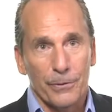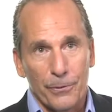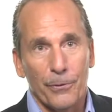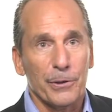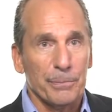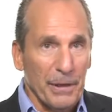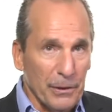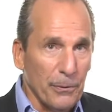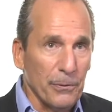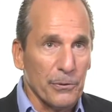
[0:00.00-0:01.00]
The court may
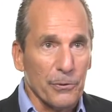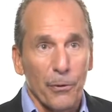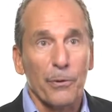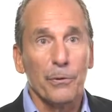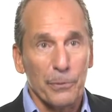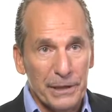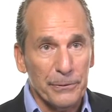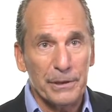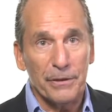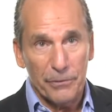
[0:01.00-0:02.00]
hold an oral
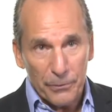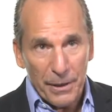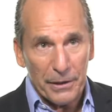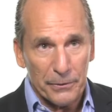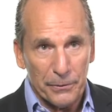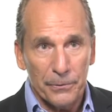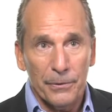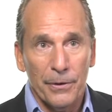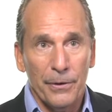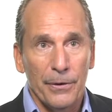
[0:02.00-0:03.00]
hearing of the creditor,
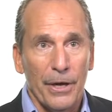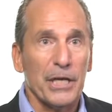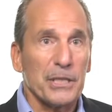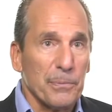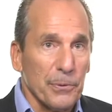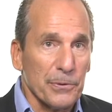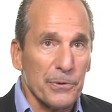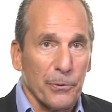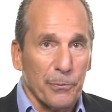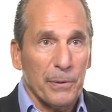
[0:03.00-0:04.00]

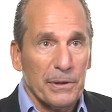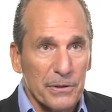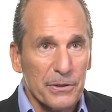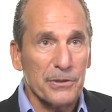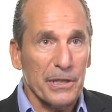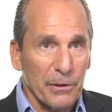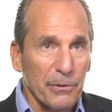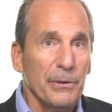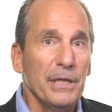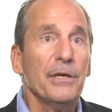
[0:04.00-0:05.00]
experts or witnesses
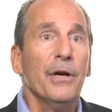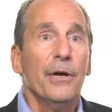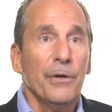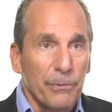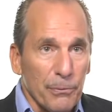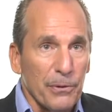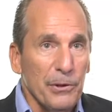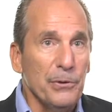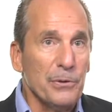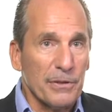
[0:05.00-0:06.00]
including through the
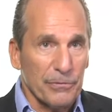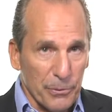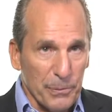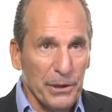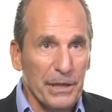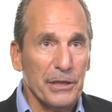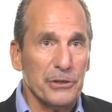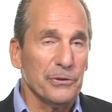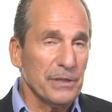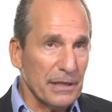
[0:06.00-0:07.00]
use of
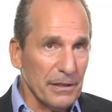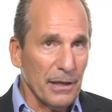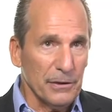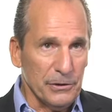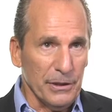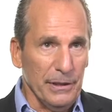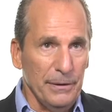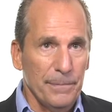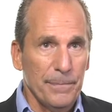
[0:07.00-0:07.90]
communication technology.